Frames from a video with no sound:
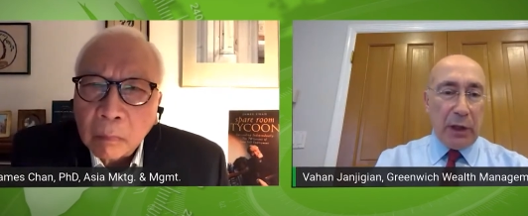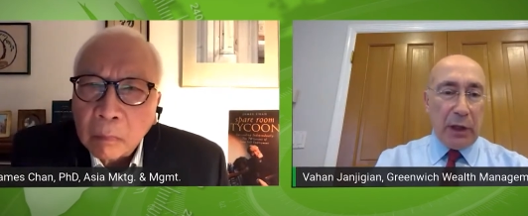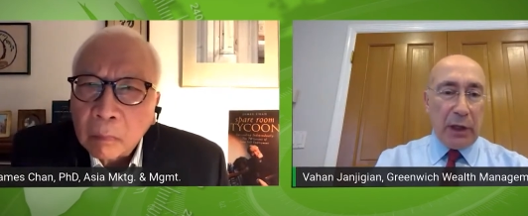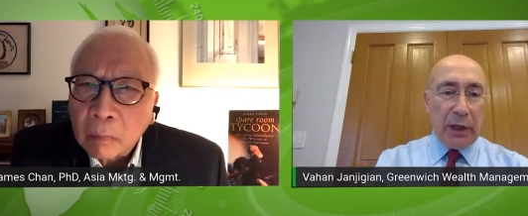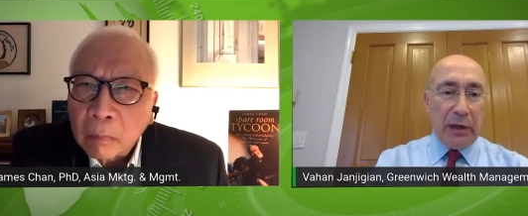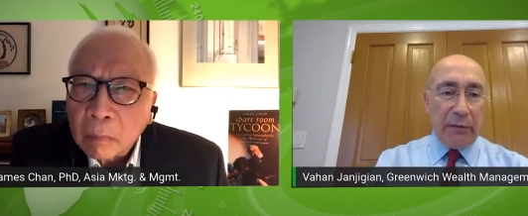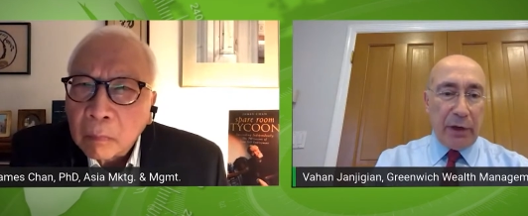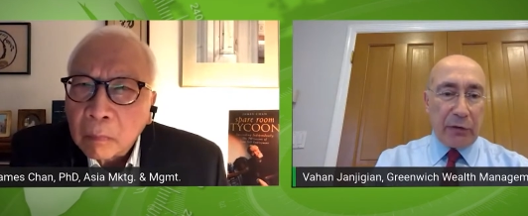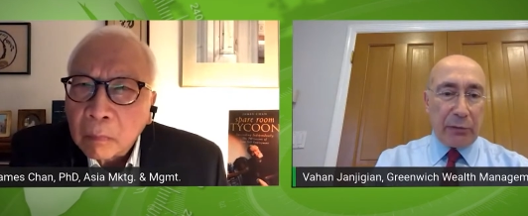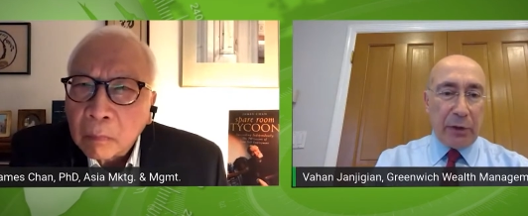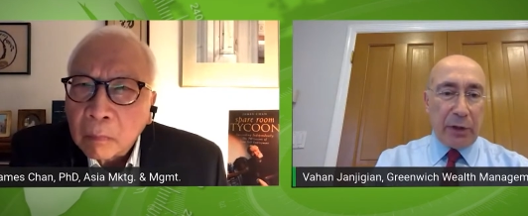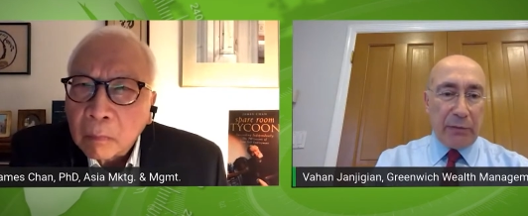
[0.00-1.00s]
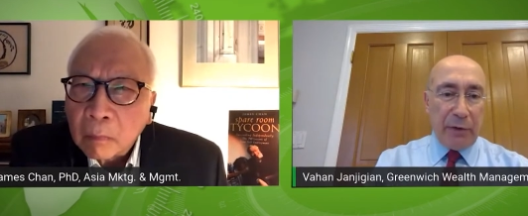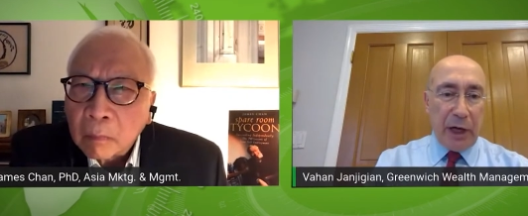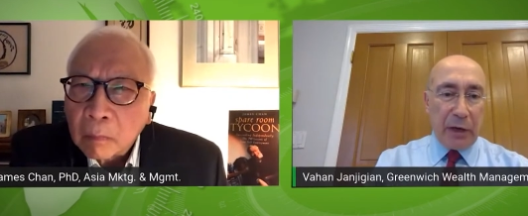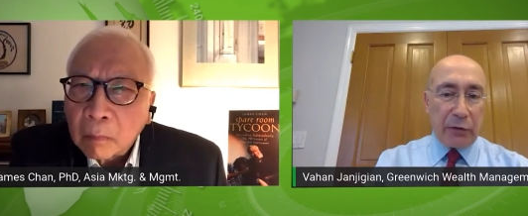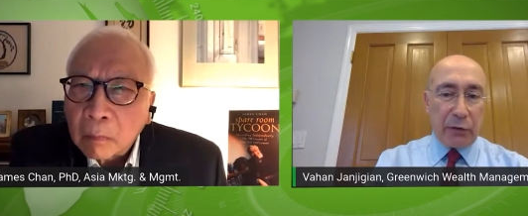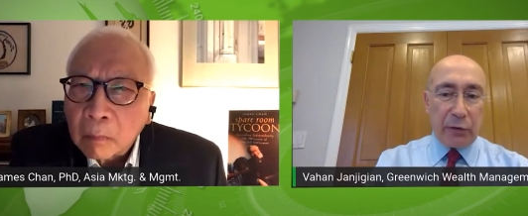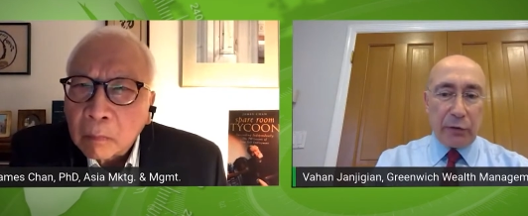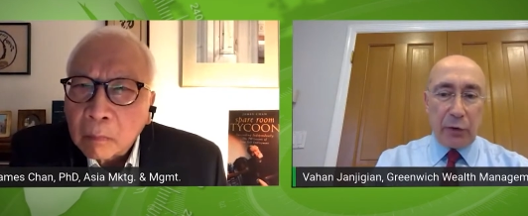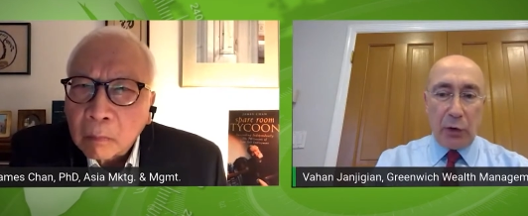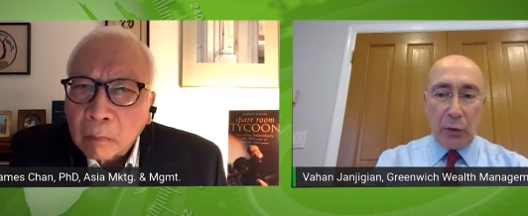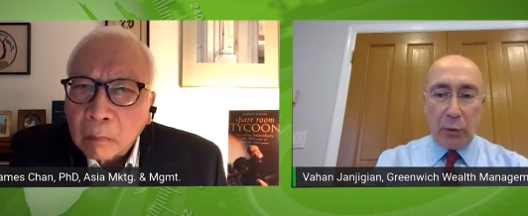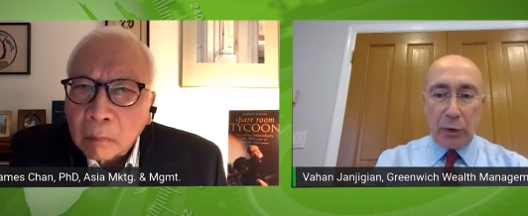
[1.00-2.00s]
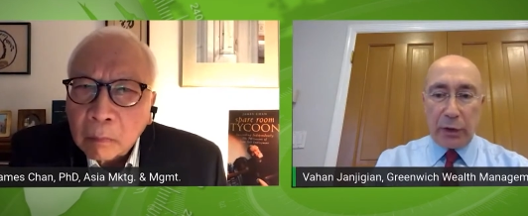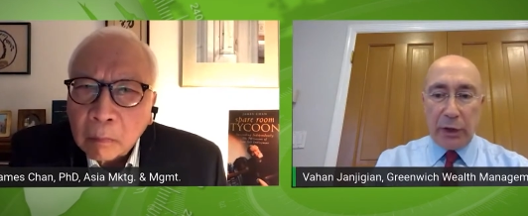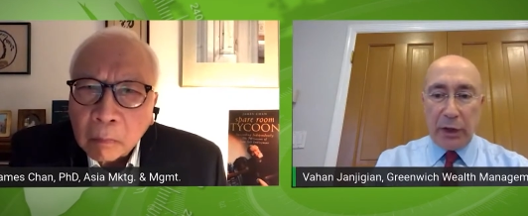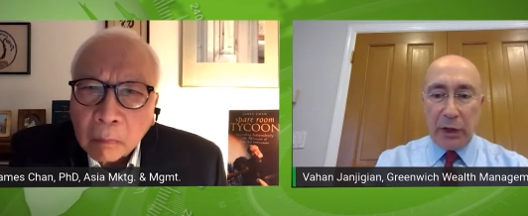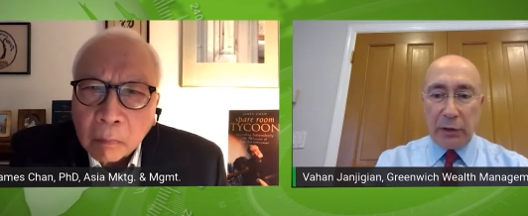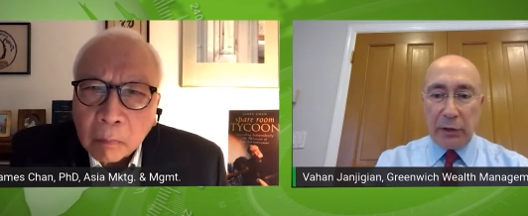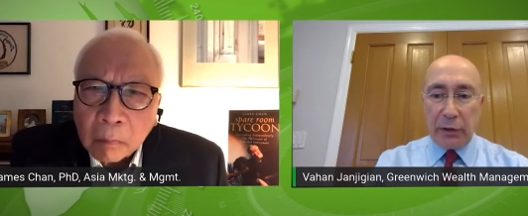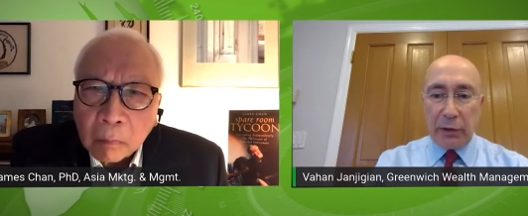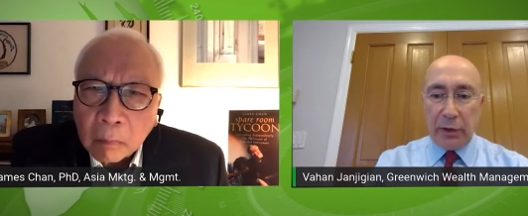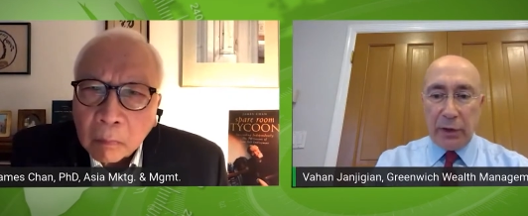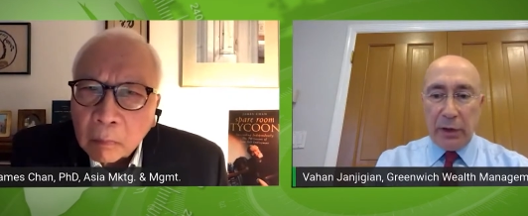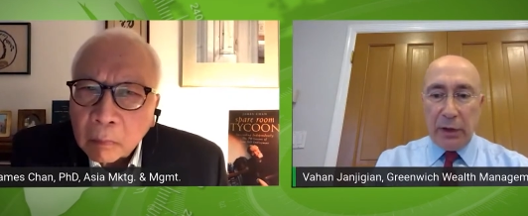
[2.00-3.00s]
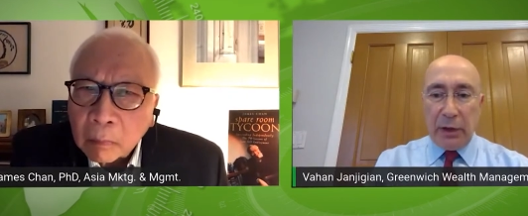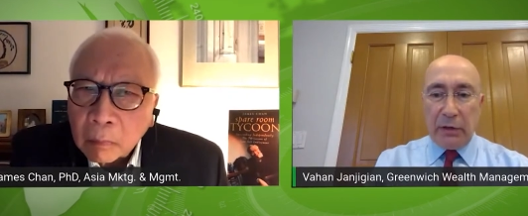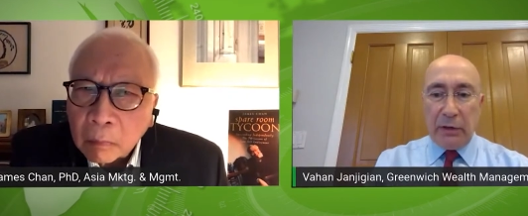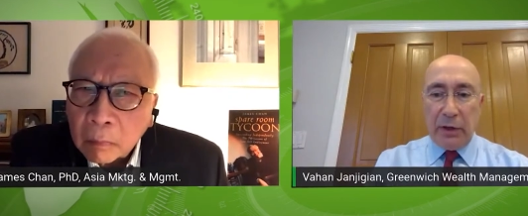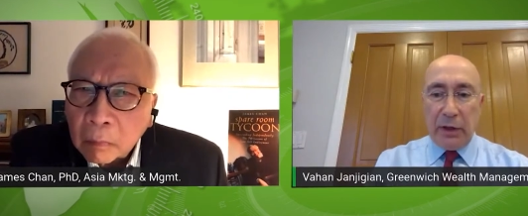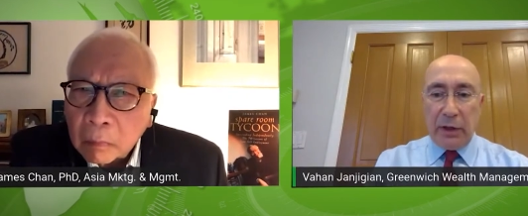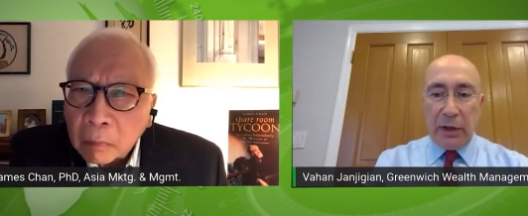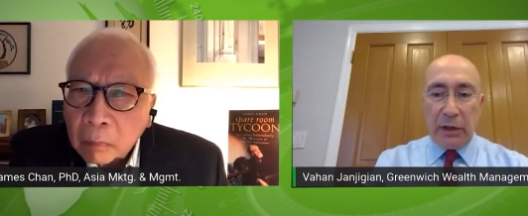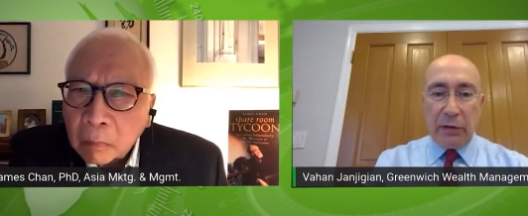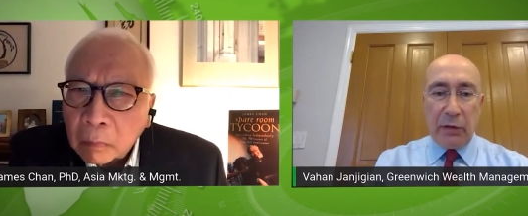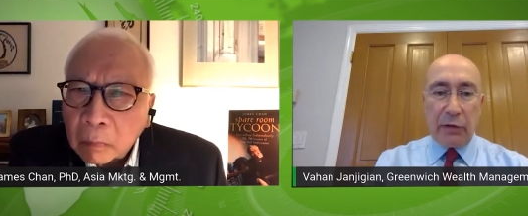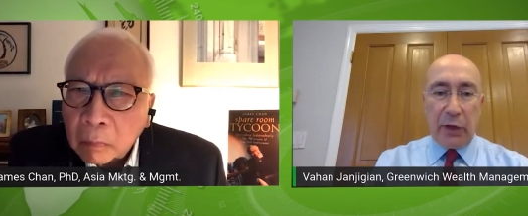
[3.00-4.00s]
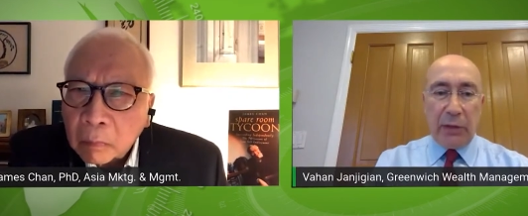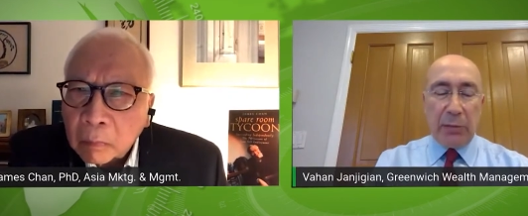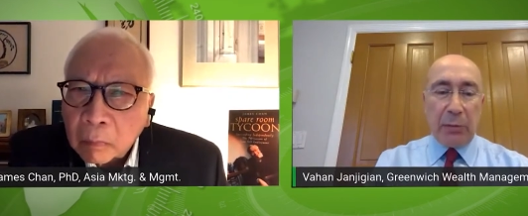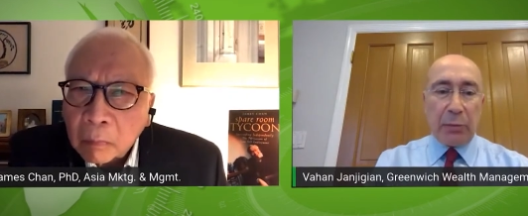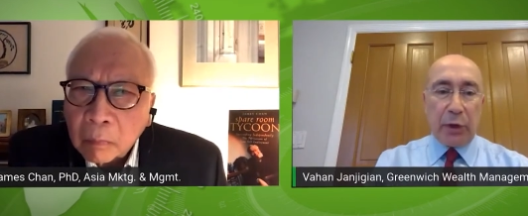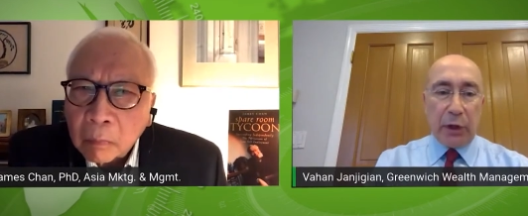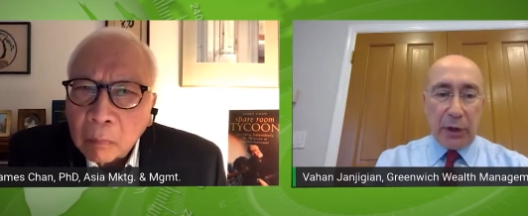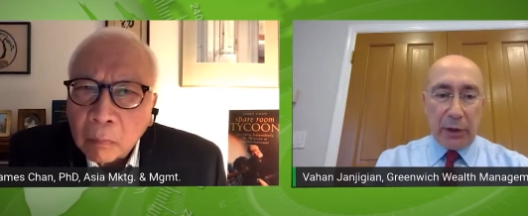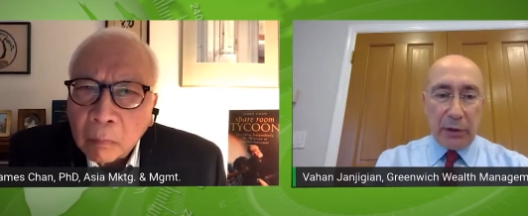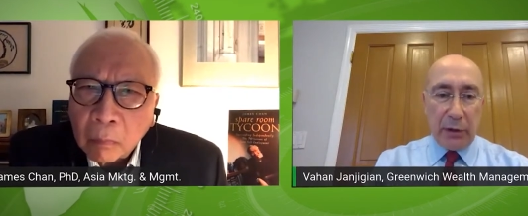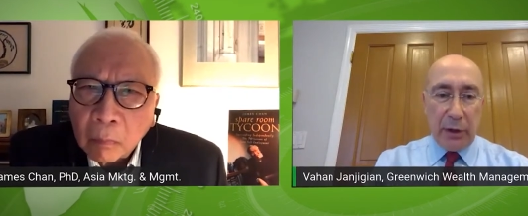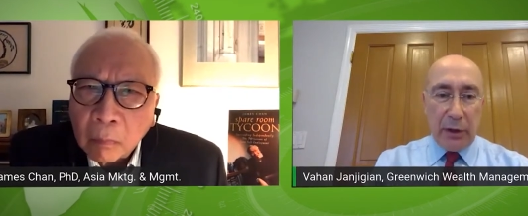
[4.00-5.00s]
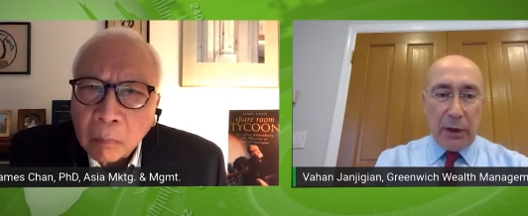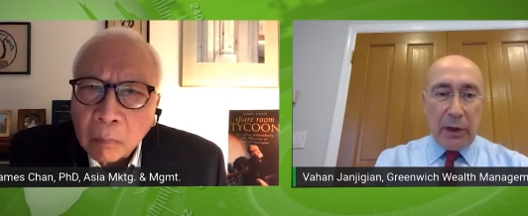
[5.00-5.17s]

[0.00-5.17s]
Speaker 1: uh, investment advisors all working under the uh, the same umbrella.